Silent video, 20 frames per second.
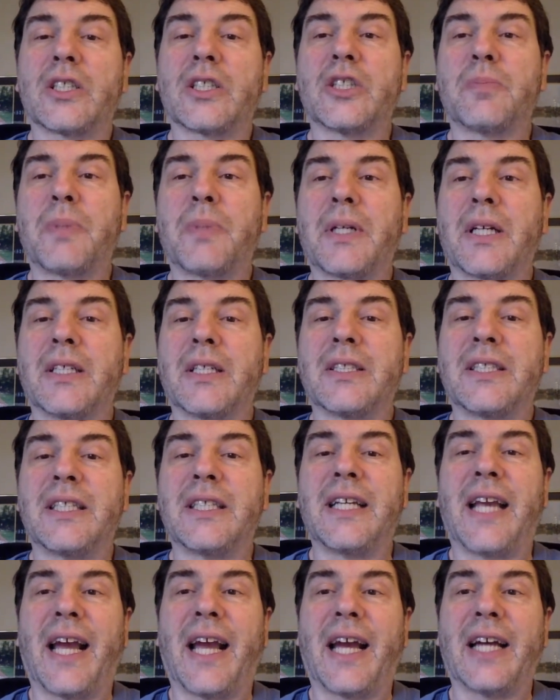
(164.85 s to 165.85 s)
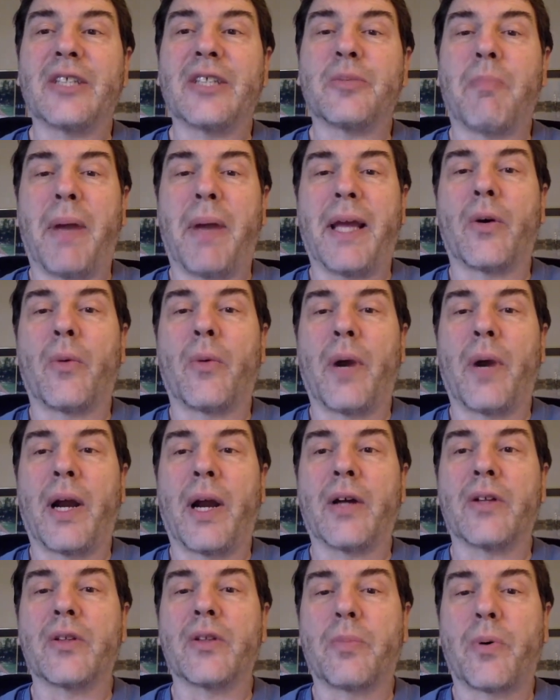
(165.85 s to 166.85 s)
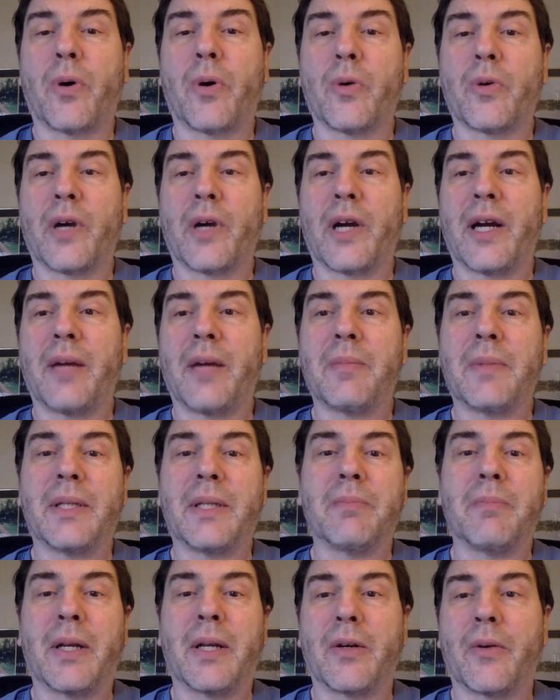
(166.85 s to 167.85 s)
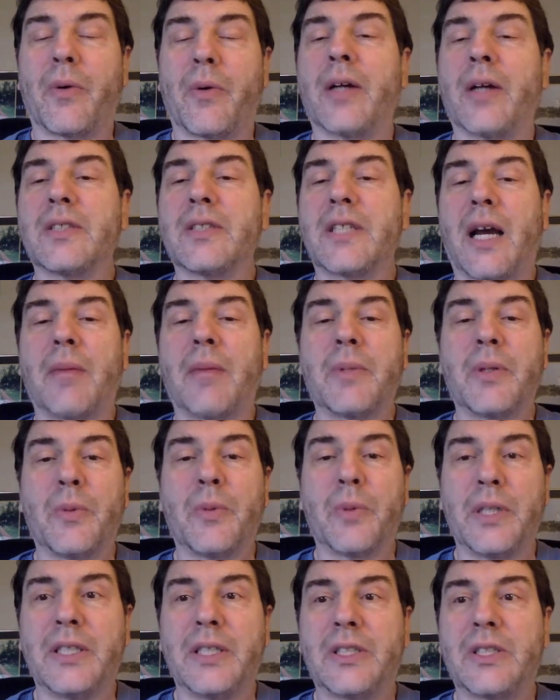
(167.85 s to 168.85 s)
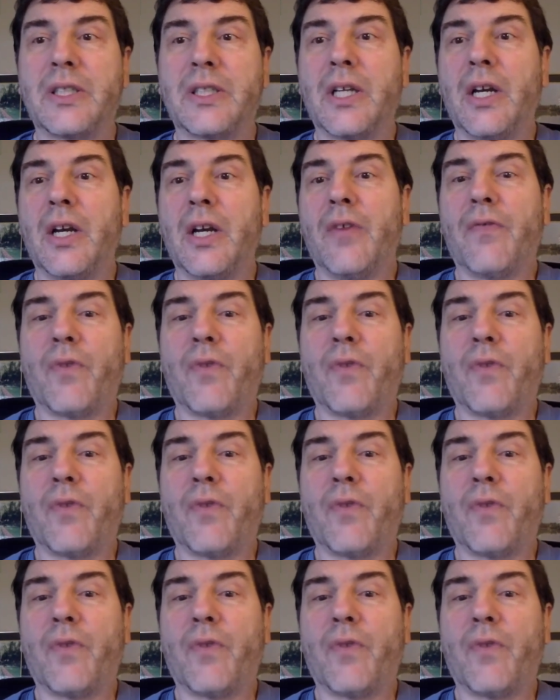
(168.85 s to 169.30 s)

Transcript: just because he has been around the program and been around Tommy Rees